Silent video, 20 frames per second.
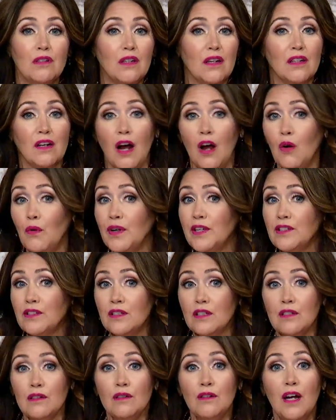You can always
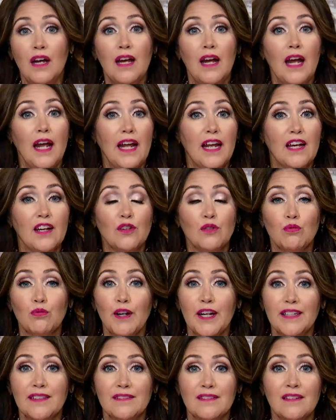do
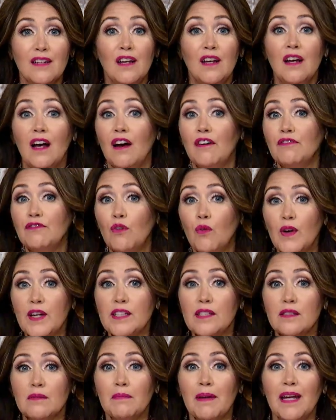handwritten, a
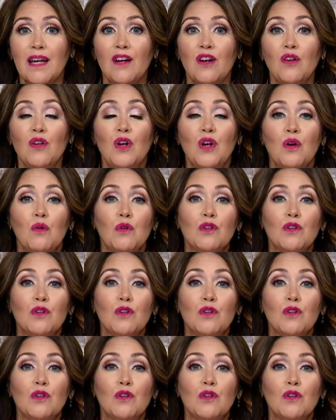voicemail.